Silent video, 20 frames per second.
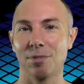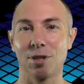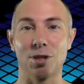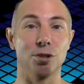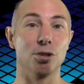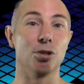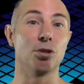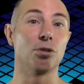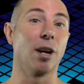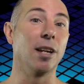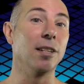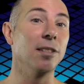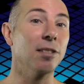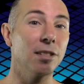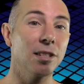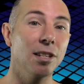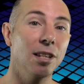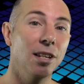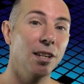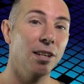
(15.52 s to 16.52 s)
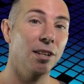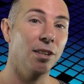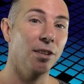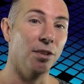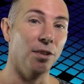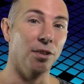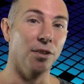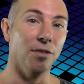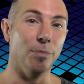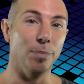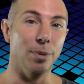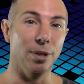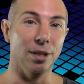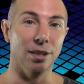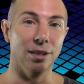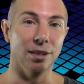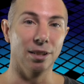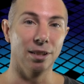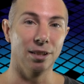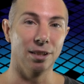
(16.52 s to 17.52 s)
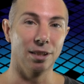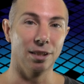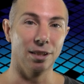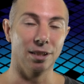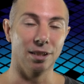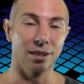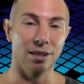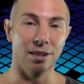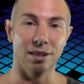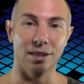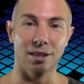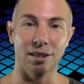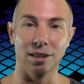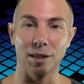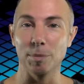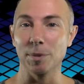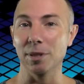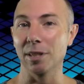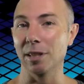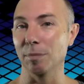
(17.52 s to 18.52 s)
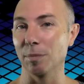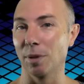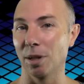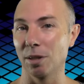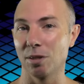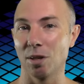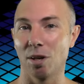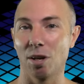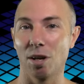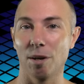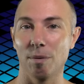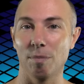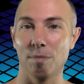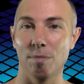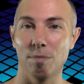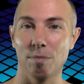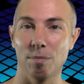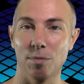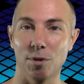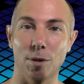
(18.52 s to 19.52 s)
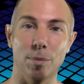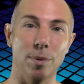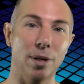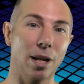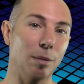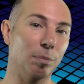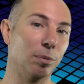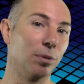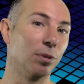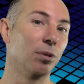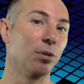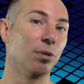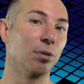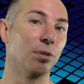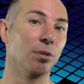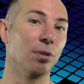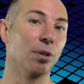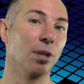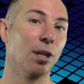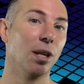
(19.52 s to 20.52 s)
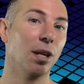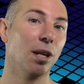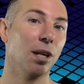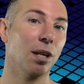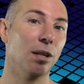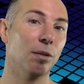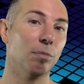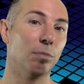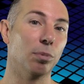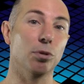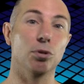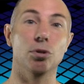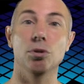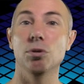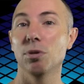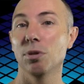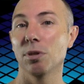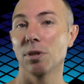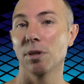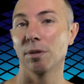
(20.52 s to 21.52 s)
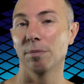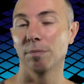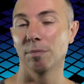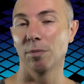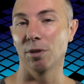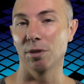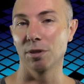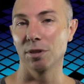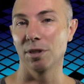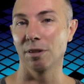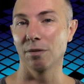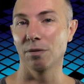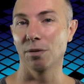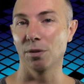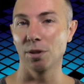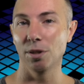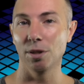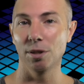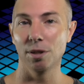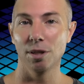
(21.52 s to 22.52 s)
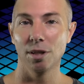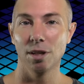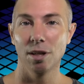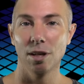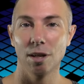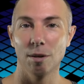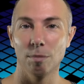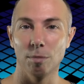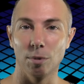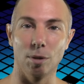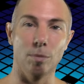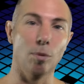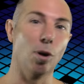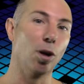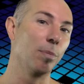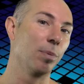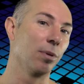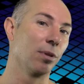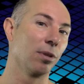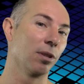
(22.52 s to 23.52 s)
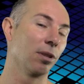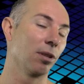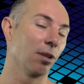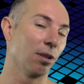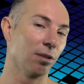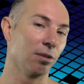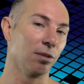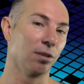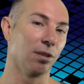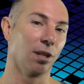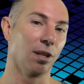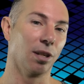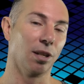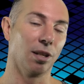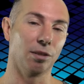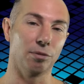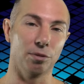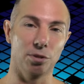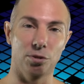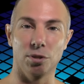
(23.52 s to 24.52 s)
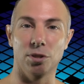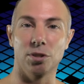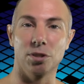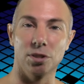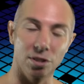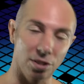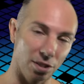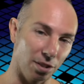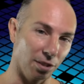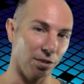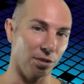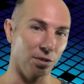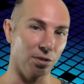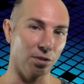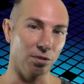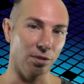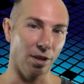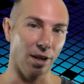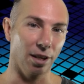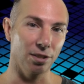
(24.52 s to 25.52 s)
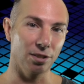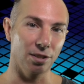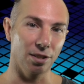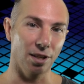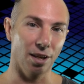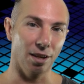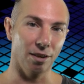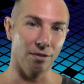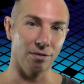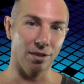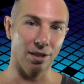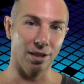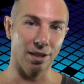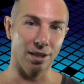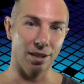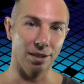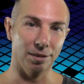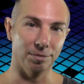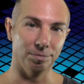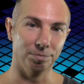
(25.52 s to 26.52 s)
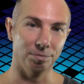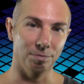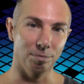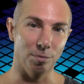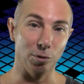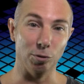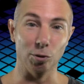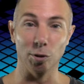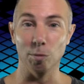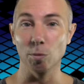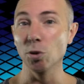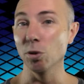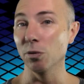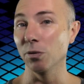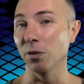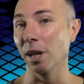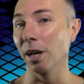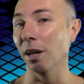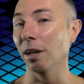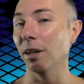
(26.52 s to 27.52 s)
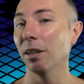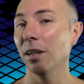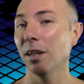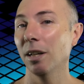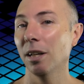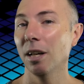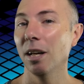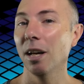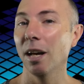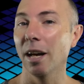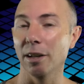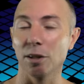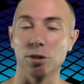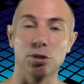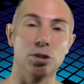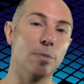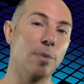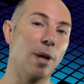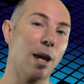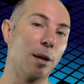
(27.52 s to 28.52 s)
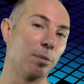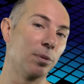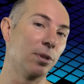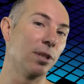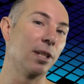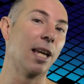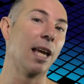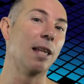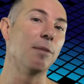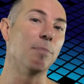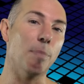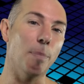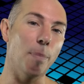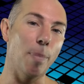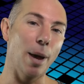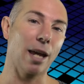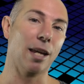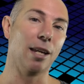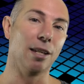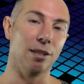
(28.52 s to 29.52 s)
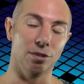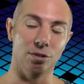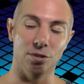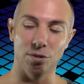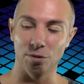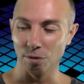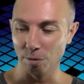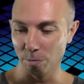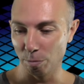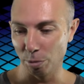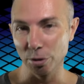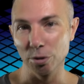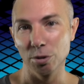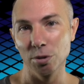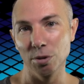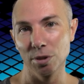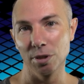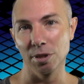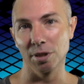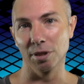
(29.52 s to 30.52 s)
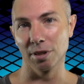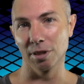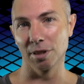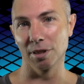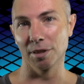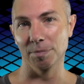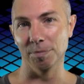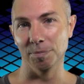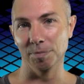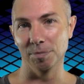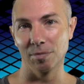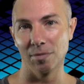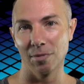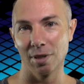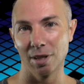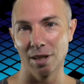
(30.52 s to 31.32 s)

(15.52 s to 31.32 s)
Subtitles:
constraints that have been limiting my time that I've been able to produce content for you. But I'm hoping that those restrictions and constraints have been removed now, and I should be able to get back into producing some